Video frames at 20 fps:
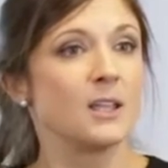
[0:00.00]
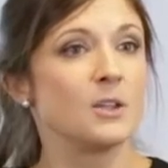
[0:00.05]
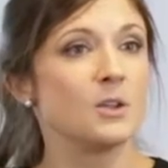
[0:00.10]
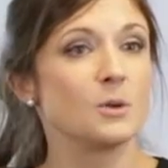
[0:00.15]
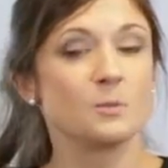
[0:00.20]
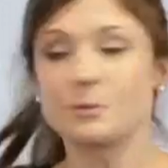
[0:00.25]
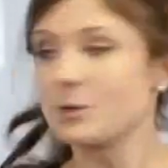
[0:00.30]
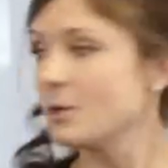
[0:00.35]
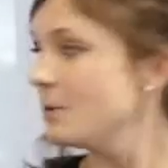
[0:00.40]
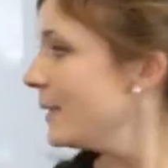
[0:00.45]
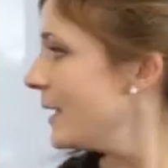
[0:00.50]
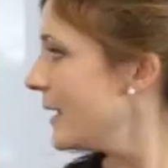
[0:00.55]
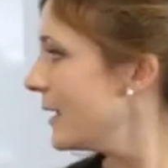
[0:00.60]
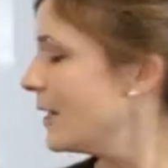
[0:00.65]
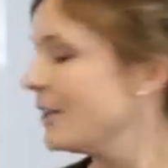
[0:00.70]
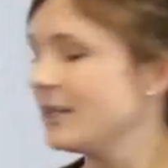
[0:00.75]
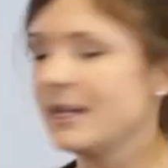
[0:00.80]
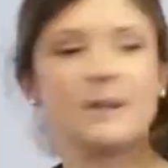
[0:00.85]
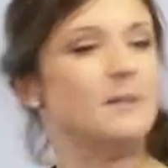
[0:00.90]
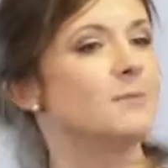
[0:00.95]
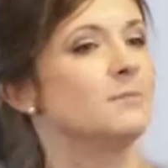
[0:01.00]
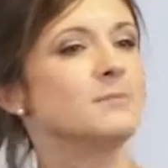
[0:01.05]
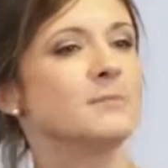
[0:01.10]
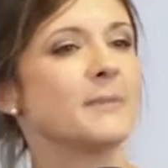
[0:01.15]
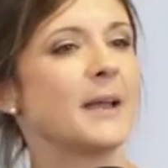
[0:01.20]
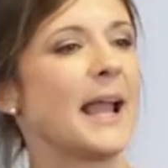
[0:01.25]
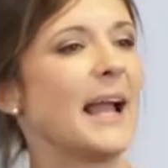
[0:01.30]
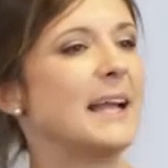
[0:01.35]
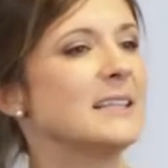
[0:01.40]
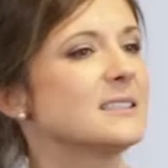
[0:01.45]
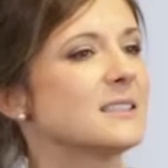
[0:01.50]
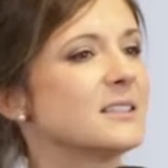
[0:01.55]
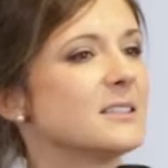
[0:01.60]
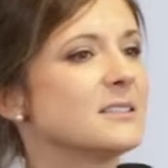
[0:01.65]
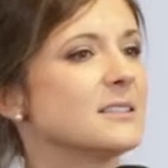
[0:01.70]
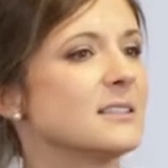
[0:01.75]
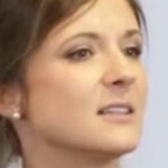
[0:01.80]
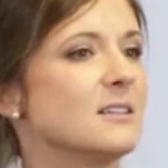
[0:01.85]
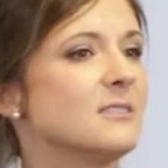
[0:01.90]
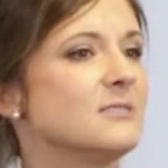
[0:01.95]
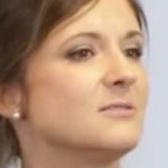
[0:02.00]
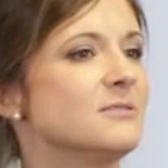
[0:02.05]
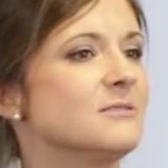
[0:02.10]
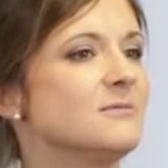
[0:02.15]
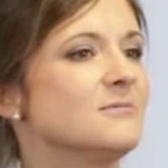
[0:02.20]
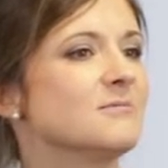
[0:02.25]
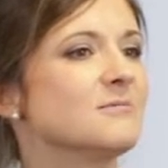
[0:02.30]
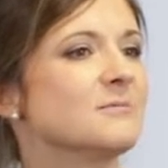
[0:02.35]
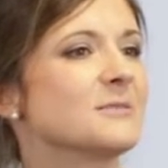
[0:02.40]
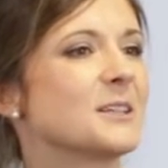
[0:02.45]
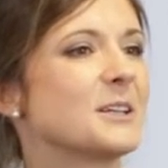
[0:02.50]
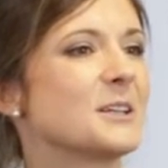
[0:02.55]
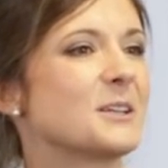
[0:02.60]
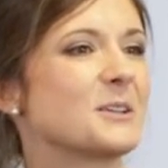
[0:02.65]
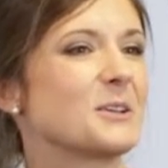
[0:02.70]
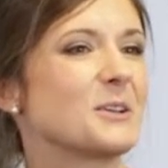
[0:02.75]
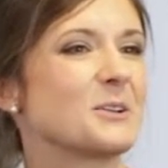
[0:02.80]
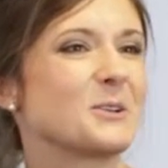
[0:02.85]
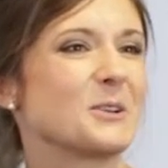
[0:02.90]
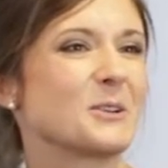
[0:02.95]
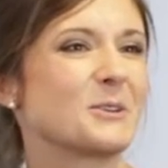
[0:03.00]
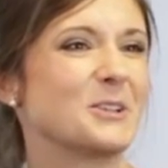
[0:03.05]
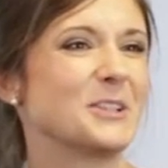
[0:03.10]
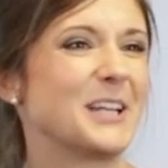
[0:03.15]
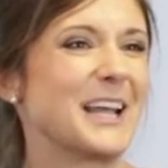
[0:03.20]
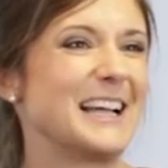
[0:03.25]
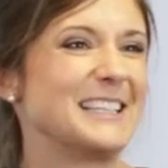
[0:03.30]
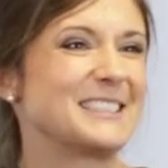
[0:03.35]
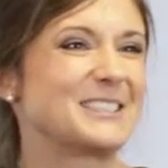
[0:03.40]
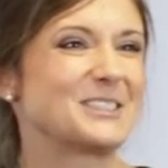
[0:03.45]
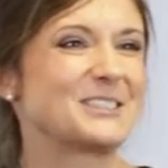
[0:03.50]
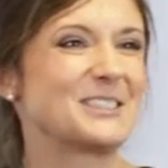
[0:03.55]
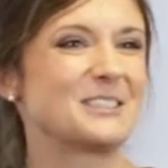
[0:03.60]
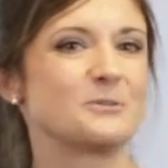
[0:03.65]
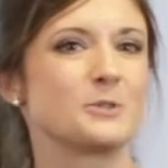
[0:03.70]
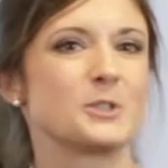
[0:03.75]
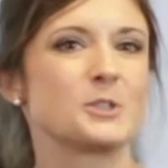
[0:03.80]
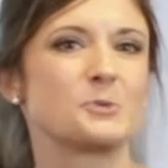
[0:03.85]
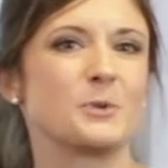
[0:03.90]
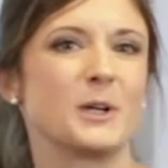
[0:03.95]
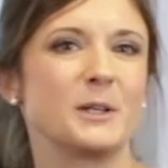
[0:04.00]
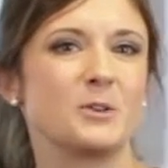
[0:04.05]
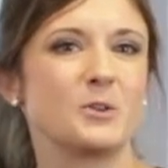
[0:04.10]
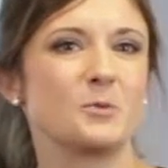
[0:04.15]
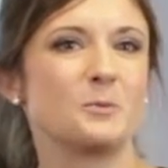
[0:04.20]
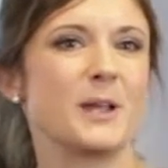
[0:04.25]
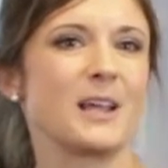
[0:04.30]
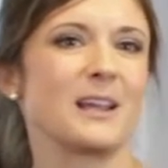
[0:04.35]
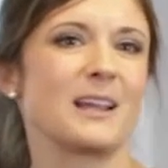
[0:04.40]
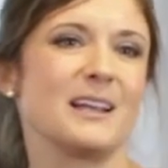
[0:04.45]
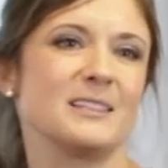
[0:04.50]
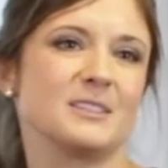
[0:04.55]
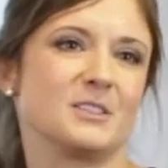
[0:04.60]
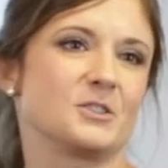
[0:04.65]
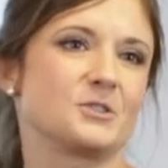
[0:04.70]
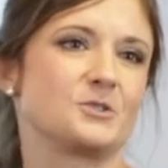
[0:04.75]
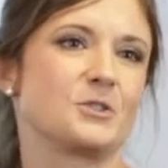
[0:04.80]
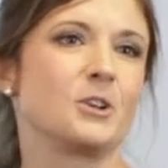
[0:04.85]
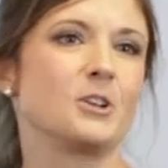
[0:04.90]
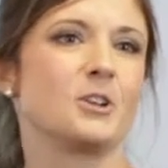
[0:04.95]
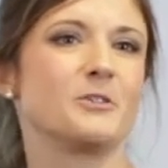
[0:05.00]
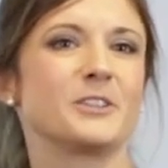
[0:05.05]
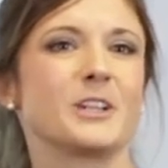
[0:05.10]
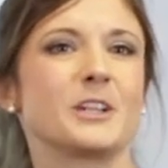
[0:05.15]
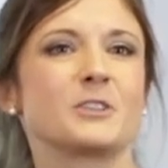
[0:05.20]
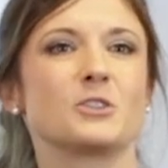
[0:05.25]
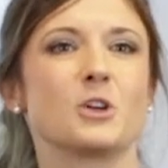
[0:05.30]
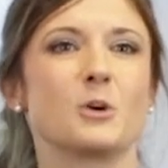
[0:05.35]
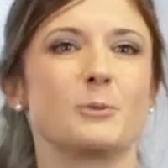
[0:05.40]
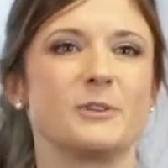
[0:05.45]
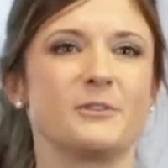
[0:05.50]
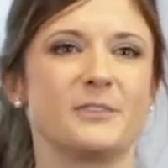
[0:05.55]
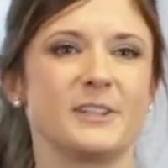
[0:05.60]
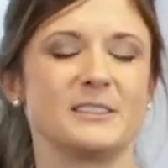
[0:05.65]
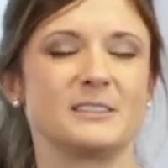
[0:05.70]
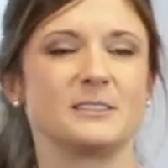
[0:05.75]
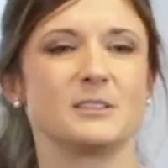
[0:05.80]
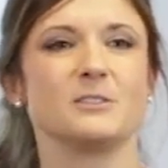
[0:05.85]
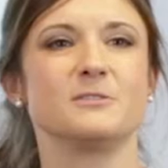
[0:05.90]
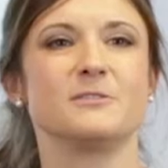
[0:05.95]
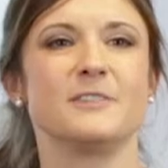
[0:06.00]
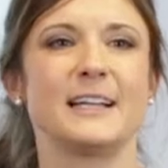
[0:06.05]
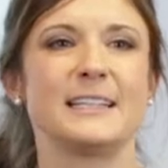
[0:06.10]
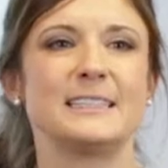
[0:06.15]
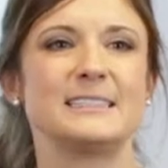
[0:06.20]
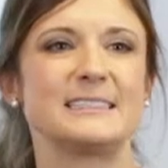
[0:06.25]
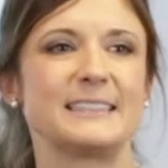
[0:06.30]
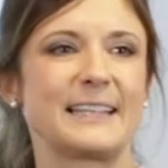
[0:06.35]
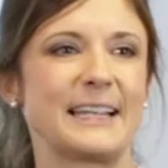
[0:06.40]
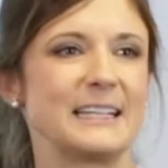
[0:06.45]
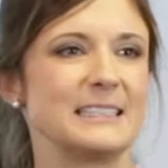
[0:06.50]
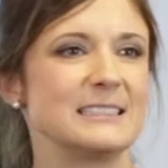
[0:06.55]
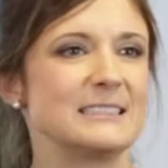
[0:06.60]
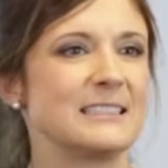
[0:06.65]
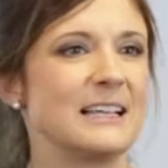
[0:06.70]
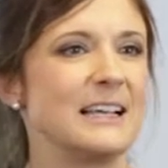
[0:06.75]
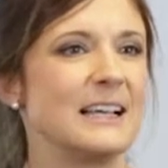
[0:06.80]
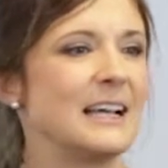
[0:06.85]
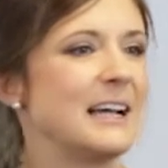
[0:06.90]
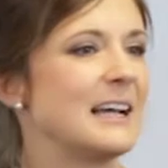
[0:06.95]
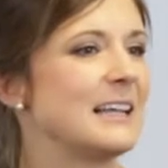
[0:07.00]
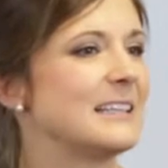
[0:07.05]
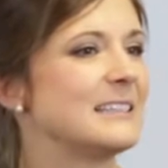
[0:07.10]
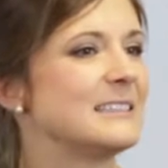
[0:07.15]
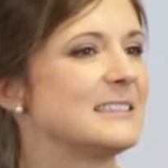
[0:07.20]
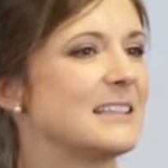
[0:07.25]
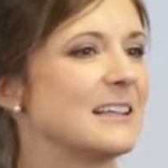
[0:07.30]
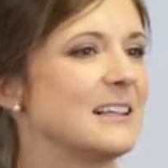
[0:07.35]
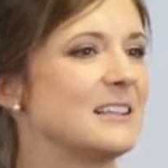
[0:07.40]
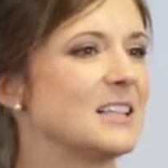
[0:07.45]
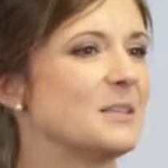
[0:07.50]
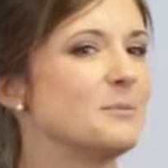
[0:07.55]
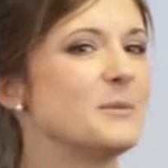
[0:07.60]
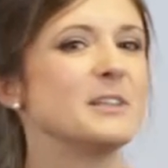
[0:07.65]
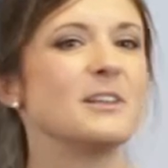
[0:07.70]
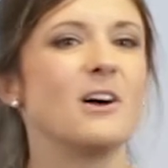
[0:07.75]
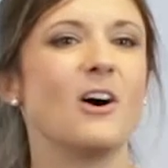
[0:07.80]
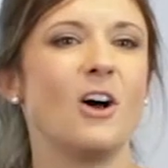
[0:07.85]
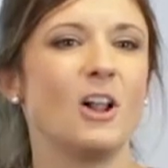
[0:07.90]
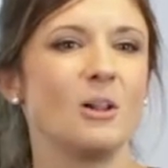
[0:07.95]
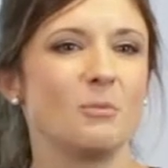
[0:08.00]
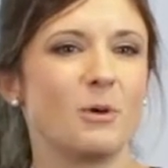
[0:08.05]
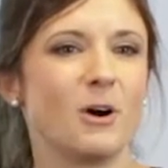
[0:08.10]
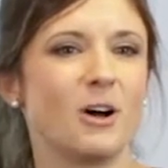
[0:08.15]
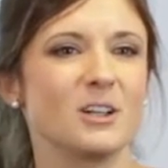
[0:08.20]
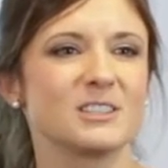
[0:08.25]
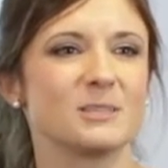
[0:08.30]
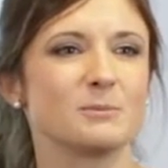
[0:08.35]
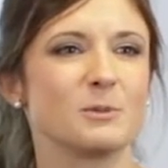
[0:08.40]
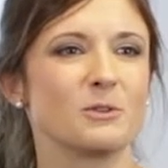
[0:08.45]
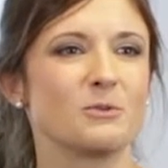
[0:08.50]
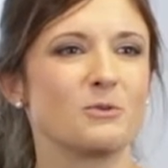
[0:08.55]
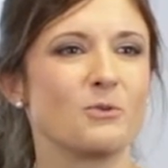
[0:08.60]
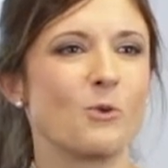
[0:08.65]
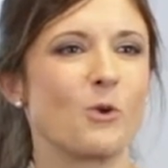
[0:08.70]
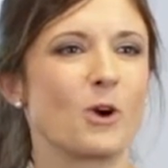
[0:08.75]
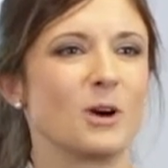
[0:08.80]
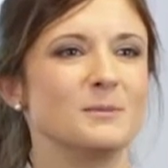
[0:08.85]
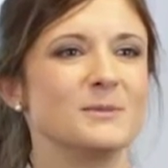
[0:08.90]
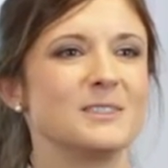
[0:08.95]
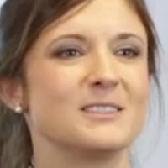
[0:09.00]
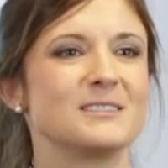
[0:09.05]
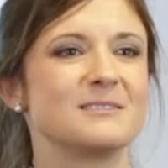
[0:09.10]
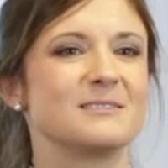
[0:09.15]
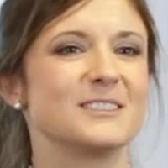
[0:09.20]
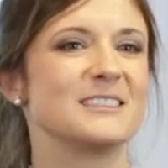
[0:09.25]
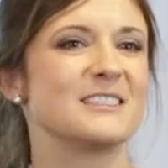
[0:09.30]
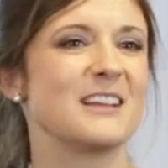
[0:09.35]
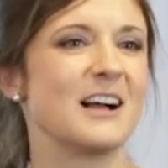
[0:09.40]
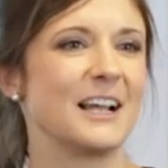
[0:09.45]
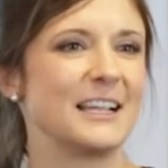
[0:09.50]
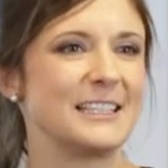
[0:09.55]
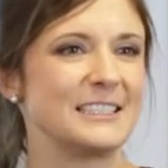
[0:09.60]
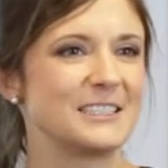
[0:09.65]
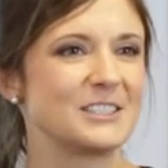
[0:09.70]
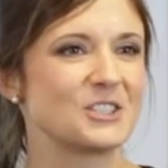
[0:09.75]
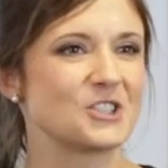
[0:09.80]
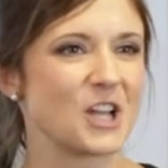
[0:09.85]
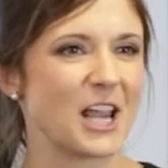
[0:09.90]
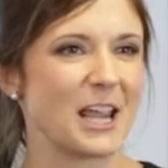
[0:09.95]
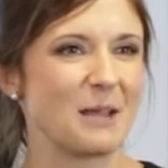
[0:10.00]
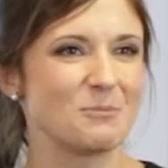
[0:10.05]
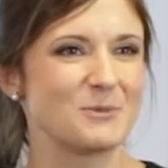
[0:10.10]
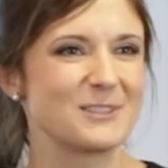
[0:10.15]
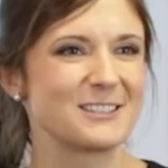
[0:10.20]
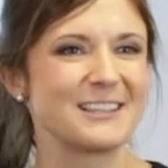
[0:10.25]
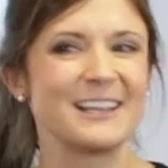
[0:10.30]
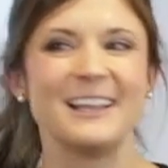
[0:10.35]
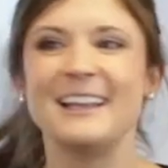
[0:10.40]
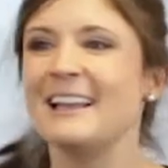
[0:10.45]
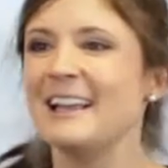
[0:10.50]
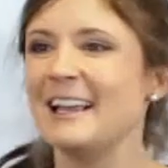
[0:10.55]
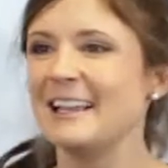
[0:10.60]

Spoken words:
you're probably gonna ask yourself, you're going to ask yourself which one to pick. As you stroll over the Oktoberfest, you'll find stands that sell them in all possible forms, designs, shapes,